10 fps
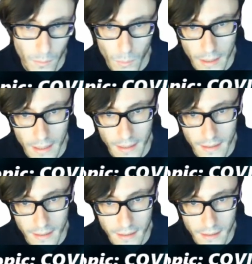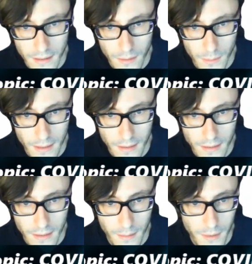Where is it? 2
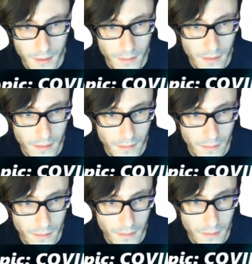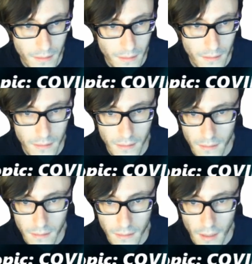weeks habituation.
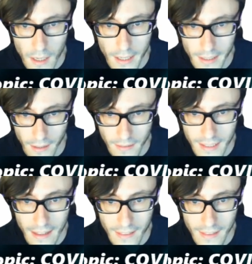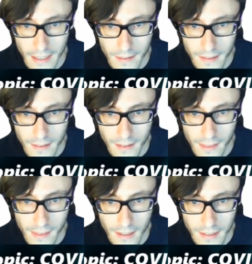Here you go.
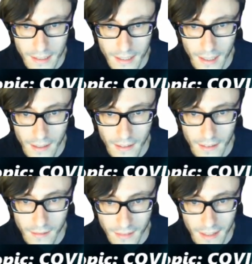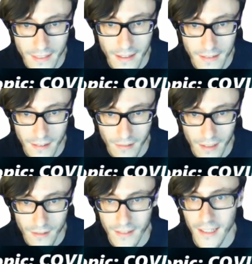
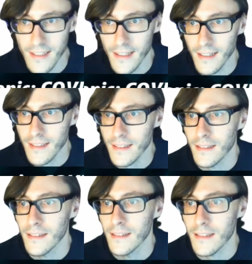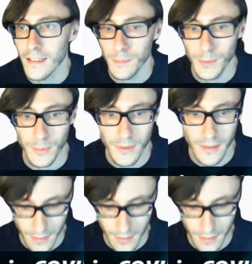10,388 samples.